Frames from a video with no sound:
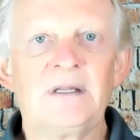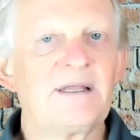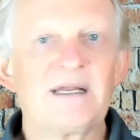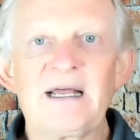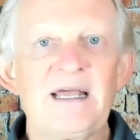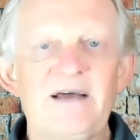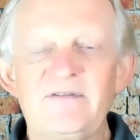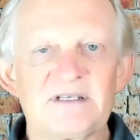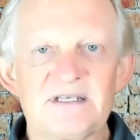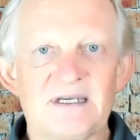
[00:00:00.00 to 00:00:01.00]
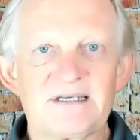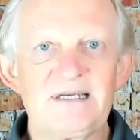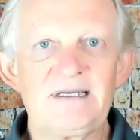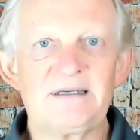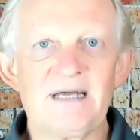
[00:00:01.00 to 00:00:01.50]
then I haven't
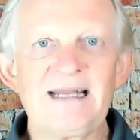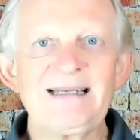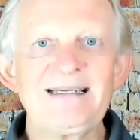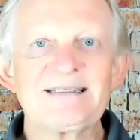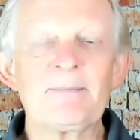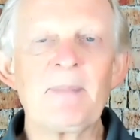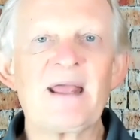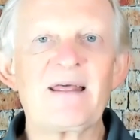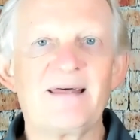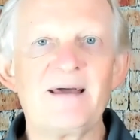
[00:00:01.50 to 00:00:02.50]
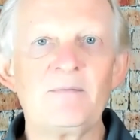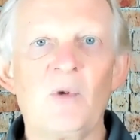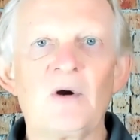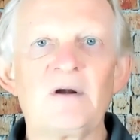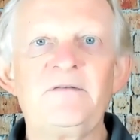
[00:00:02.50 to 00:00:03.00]
succeeded. I need to make them
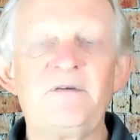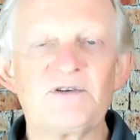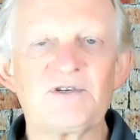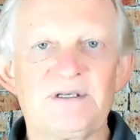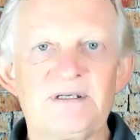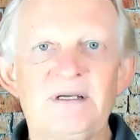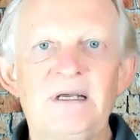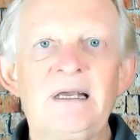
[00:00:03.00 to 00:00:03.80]
more efficient